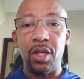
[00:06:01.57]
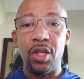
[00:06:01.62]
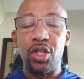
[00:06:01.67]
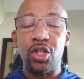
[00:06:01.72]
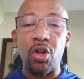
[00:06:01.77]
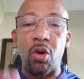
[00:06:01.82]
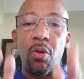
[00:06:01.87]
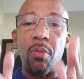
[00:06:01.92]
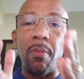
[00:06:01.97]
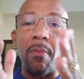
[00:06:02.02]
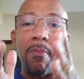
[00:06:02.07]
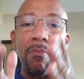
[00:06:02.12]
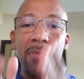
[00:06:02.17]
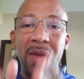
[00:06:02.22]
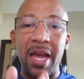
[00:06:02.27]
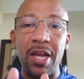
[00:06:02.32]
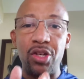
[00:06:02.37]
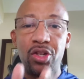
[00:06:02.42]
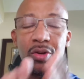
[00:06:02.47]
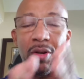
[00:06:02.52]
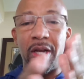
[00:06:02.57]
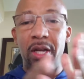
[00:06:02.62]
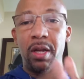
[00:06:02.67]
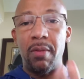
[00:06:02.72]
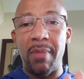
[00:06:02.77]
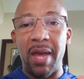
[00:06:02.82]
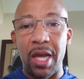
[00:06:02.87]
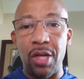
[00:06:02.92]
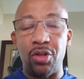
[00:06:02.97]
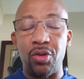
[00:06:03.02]
So major in
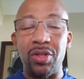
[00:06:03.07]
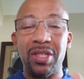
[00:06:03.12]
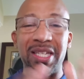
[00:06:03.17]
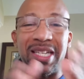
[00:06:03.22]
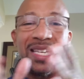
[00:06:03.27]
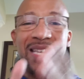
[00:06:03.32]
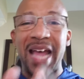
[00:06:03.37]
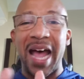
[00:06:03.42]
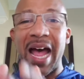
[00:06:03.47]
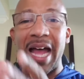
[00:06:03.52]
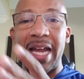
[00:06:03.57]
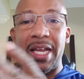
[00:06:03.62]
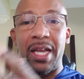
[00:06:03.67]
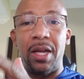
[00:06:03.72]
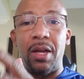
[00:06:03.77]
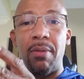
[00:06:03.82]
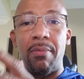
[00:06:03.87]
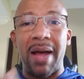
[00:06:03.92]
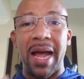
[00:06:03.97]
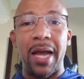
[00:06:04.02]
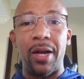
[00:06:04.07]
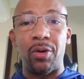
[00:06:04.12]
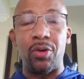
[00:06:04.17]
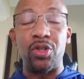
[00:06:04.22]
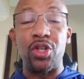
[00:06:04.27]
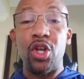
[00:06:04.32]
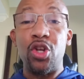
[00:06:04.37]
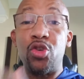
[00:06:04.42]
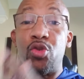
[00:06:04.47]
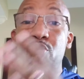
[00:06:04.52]
the majors, not in the
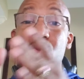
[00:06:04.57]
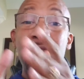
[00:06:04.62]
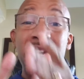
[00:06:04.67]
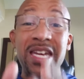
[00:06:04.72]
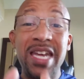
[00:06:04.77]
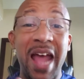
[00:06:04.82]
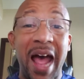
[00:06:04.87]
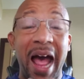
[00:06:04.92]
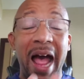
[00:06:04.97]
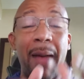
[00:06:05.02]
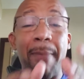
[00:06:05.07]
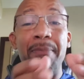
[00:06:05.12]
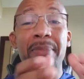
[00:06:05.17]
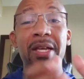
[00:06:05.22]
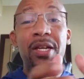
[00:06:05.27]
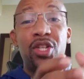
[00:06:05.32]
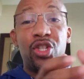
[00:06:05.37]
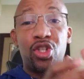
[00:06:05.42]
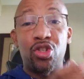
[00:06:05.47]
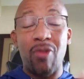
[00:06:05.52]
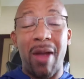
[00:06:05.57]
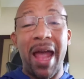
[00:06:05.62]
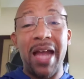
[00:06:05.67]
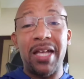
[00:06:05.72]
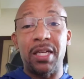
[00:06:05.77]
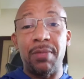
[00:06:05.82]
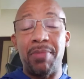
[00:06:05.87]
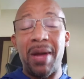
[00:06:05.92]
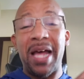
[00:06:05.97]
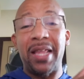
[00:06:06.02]
minors. Do not be
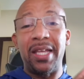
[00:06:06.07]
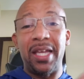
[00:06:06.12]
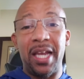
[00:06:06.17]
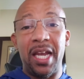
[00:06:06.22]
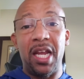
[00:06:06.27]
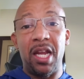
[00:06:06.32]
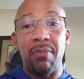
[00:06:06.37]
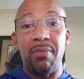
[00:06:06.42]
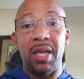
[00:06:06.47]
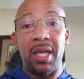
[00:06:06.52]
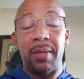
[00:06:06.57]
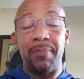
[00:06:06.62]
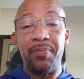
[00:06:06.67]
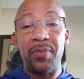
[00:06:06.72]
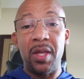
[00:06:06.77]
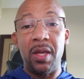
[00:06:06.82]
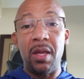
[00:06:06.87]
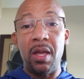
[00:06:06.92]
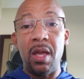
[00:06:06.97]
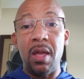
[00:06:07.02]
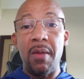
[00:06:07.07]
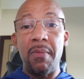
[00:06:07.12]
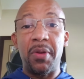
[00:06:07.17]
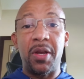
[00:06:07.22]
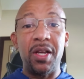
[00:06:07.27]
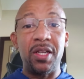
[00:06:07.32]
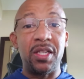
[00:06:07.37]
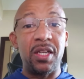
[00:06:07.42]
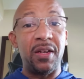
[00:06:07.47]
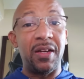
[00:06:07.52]
distracted by the enemy,
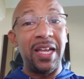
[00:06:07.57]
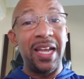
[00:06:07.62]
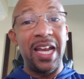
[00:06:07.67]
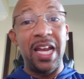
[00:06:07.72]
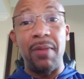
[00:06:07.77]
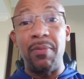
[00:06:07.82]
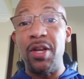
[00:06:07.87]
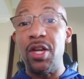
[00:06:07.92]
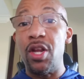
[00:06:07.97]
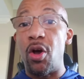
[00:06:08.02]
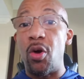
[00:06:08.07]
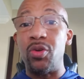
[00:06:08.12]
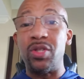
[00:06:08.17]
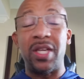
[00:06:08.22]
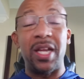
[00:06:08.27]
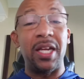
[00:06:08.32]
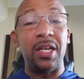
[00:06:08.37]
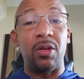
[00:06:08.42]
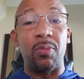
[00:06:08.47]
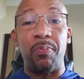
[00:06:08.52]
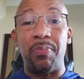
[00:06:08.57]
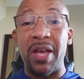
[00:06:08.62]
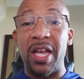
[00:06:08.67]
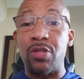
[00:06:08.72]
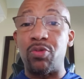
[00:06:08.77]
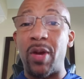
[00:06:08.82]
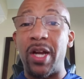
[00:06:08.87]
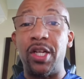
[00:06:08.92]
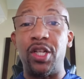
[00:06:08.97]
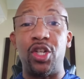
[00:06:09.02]
because the enemy knows that the
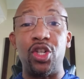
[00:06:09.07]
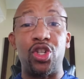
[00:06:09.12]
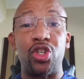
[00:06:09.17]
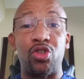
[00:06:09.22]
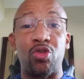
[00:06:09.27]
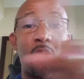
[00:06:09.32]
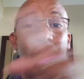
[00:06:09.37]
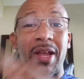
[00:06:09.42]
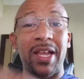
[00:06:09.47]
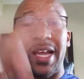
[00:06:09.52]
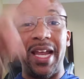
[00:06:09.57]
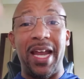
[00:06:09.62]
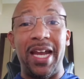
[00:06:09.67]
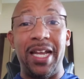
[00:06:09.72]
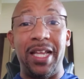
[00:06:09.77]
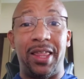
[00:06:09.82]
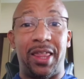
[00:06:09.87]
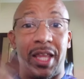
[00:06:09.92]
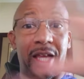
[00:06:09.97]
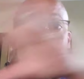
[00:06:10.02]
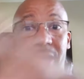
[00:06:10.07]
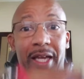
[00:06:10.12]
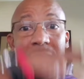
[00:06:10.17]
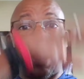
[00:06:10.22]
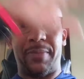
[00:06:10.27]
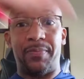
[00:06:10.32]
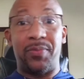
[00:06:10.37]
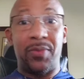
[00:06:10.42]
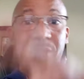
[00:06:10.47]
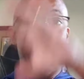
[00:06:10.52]
best way to destroy
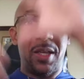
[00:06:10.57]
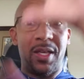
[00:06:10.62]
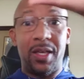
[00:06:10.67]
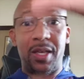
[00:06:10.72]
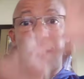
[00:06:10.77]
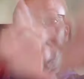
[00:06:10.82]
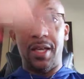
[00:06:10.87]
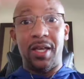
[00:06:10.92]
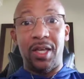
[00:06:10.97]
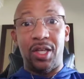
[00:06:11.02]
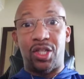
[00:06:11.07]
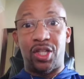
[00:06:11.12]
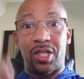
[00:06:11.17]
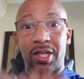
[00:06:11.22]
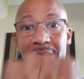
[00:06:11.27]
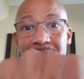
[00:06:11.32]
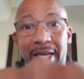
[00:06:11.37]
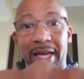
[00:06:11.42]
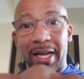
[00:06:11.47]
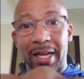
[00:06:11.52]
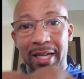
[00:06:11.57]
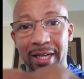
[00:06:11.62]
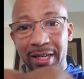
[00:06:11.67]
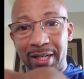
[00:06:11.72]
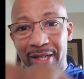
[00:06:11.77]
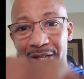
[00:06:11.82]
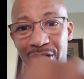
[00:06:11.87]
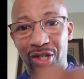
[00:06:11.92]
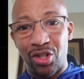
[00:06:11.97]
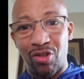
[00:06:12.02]
anything is to get
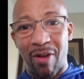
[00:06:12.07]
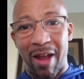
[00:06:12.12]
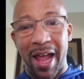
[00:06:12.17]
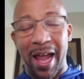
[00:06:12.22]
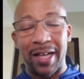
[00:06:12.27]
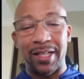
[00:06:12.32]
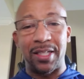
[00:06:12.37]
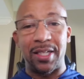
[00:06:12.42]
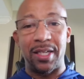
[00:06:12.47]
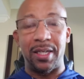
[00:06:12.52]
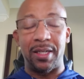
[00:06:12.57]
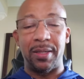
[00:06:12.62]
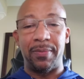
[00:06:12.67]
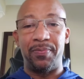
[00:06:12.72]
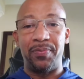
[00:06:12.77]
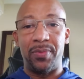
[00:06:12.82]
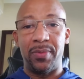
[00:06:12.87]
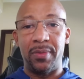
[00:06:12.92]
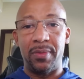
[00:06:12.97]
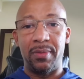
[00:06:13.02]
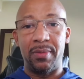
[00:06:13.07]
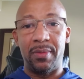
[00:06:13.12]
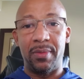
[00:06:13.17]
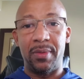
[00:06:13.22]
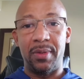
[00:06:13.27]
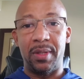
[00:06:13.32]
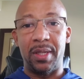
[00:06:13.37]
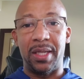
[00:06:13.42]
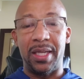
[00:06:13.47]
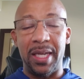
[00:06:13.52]
it distracted.
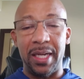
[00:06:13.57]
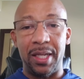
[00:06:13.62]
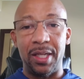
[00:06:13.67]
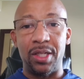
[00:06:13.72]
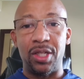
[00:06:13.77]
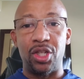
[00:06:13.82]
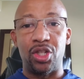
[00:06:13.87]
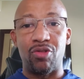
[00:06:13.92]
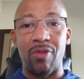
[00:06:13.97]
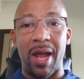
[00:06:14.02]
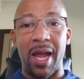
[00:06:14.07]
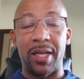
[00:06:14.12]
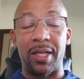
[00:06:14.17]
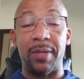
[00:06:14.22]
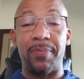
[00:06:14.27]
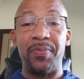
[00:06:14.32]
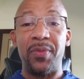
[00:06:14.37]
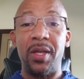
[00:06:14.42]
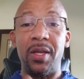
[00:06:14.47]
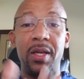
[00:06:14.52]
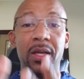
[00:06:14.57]
To get it distracted.